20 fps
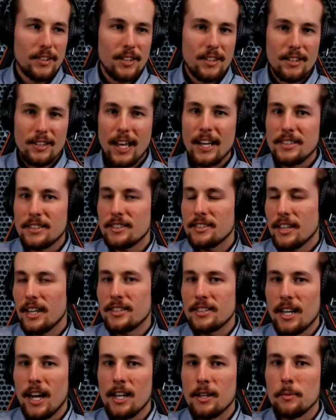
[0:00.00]
That's that's
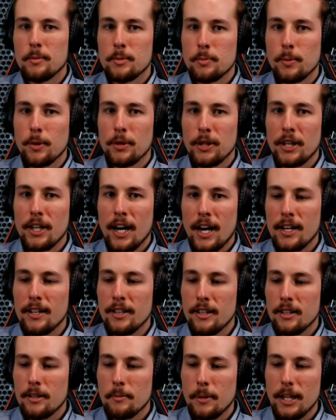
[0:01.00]
Caleb's brilliant idea
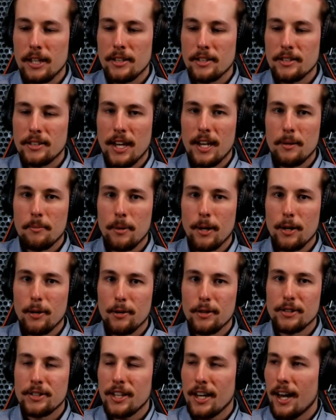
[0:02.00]
to make the state better
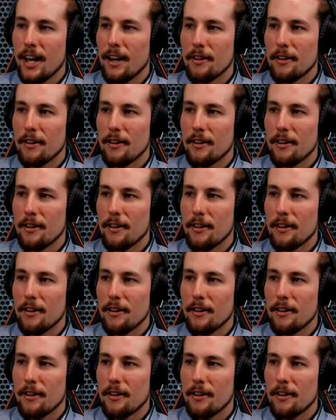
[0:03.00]
is to have